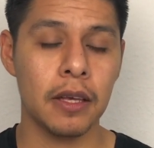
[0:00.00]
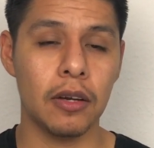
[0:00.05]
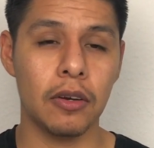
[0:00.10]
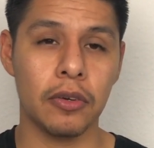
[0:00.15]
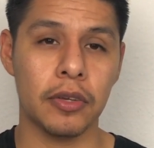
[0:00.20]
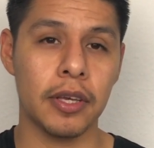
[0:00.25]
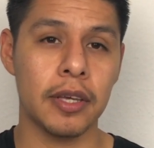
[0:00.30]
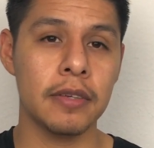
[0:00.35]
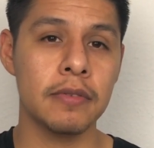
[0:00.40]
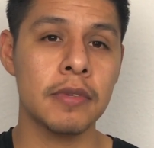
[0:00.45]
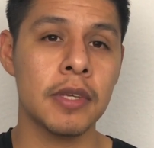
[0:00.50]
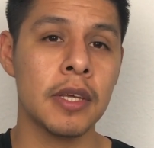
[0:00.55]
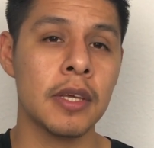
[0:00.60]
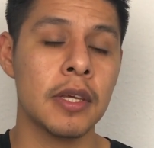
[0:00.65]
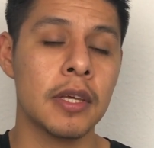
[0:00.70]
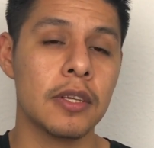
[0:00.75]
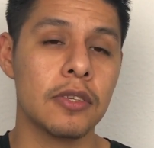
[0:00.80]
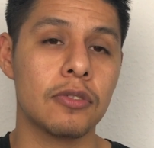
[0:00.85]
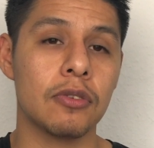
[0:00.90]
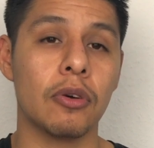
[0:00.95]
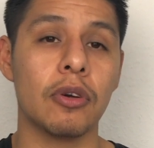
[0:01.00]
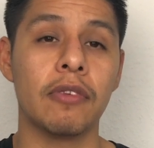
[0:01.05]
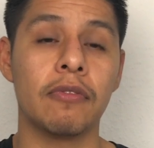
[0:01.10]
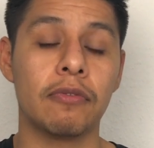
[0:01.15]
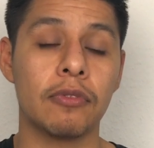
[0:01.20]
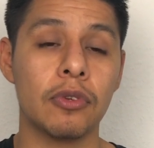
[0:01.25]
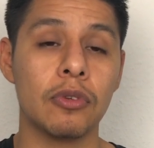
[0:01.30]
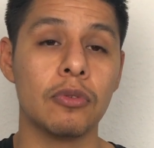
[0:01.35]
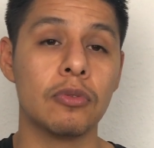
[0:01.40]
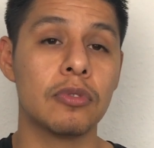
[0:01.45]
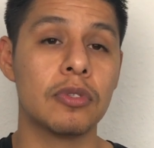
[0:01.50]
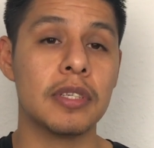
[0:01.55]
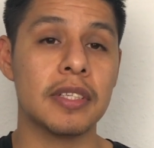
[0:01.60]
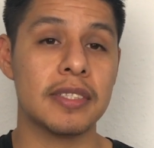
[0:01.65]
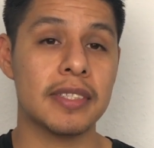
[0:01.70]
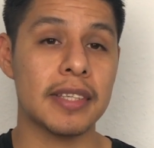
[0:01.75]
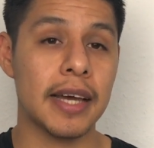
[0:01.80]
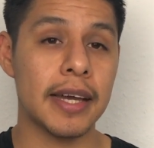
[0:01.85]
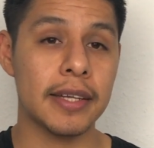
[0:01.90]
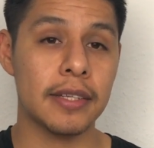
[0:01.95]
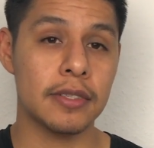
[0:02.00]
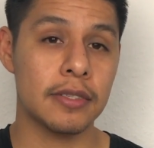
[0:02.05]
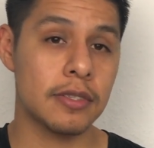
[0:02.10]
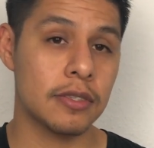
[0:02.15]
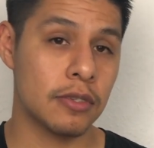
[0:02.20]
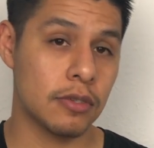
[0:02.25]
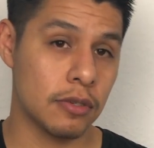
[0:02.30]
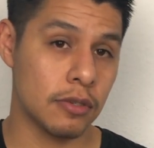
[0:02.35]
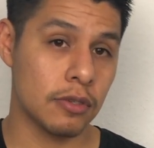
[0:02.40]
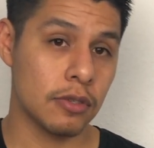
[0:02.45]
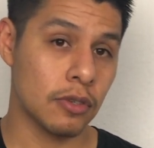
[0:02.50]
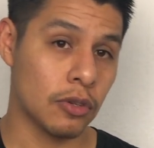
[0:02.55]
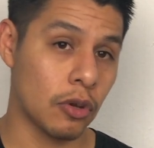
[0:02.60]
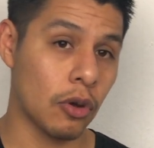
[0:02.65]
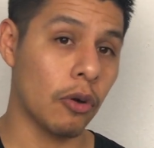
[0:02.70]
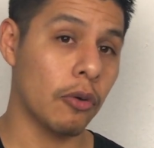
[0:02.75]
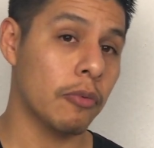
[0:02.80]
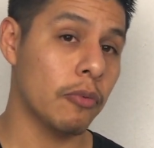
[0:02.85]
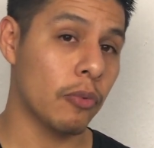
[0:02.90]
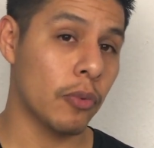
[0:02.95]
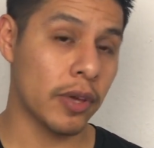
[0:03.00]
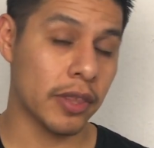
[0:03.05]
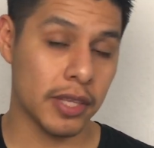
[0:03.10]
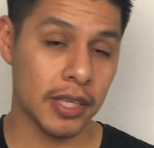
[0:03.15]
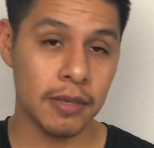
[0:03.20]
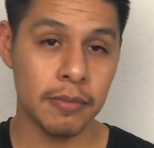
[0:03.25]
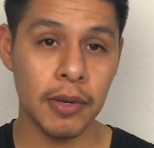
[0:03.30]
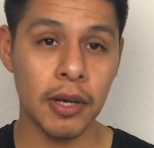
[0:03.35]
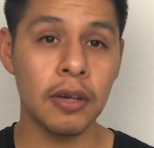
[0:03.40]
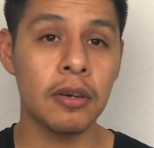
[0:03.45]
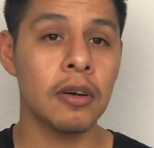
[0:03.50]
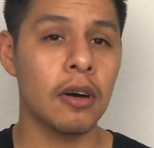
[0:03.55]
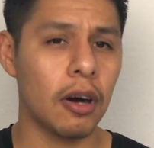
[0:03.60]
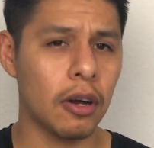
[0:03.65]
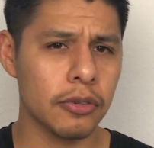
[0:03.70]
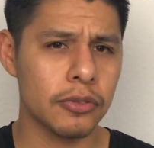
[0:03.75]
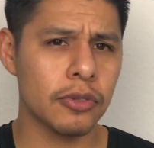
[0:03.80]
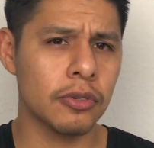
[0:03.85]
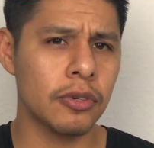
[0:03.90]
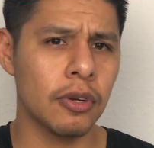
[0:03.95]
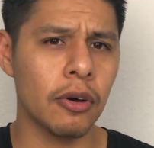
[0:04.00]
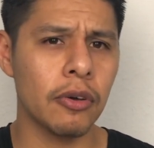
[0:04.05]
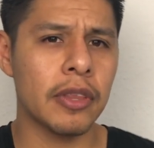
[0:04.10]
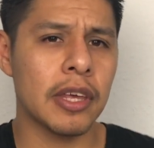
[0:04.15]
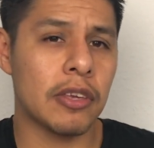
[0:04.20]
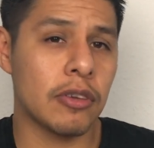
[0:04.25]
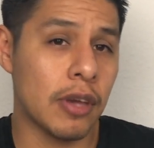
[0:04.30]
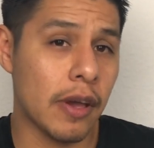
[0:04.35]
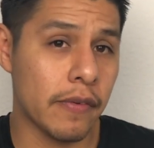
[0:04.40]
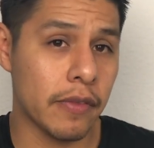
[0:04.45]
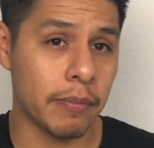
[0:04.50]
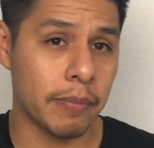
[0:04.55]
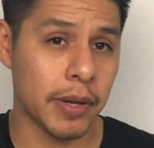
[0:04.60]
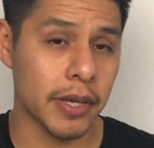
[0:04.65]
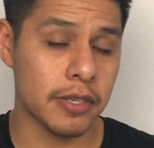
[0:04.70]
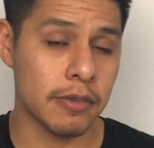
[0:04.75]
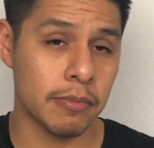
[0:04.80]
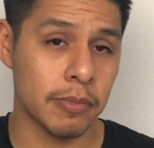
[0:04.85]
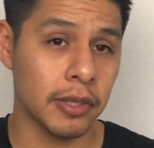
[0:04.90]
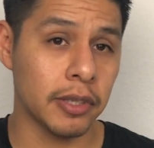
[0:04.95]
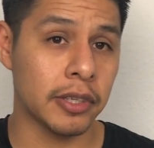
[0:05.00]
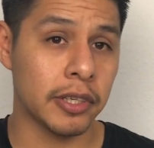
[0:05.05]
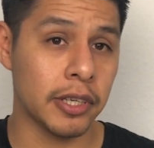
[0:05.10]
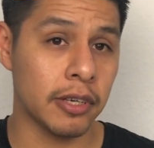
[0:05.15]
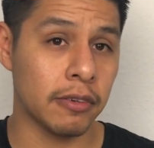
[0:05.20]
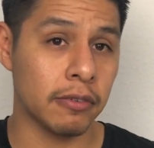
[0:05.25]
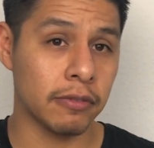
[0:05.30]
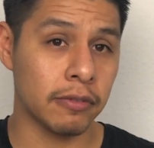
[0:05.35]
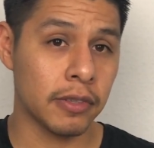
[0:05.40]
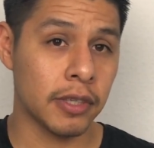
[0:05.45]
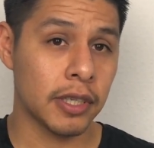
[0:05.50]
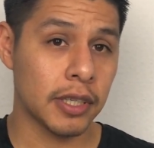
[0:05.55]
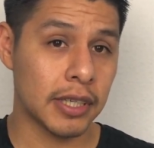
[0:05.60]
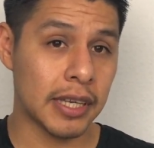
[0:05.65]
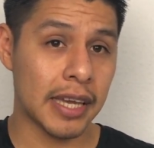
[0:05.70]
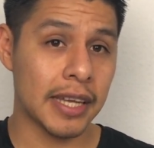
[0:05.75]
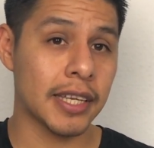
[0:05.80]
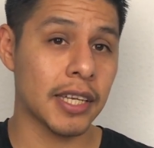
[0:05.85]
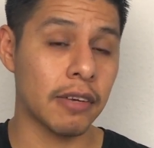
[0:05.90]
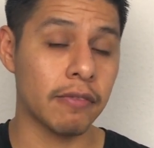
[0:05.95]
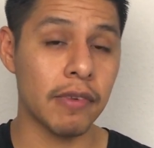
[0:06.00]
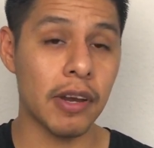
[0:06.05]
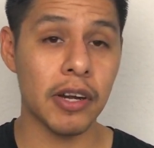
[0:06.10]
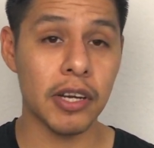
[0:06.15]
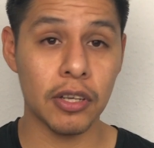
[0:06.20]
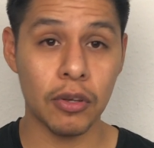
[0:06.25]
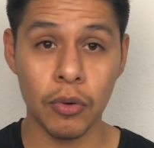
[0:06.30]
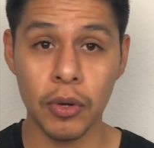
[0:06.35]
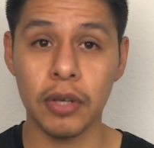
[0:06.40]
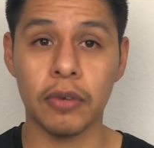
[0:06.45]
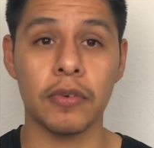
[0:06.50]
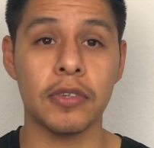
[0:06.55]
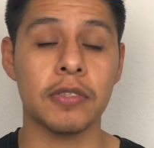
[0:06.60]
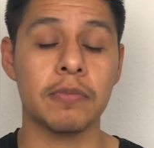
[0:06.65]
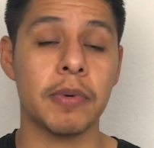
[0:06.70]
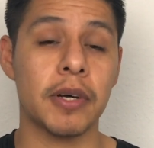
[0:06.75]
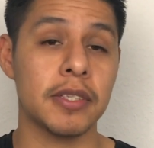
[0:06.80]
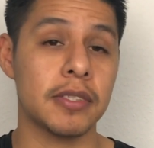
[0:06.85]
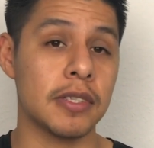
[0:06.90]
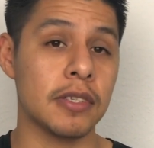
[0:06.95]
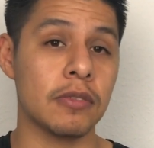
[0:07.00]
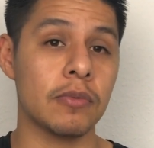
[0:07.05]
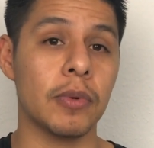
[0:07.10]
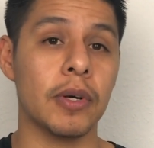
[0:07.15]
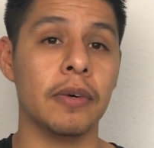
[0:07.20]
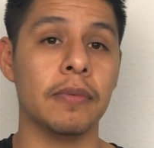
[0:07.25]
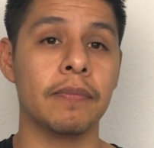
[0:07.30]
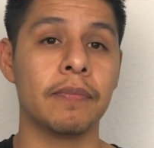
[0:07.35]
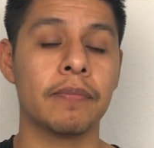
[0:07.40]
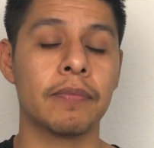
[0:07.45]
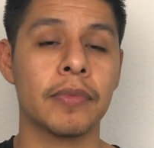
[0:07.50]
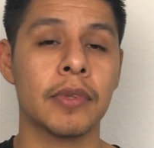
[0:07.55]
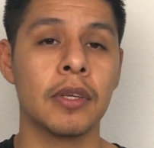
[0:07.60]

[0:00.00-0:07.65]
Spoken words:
Okay? So if you decide to go with email, also know that you have the possibility of getting a very quick response as well.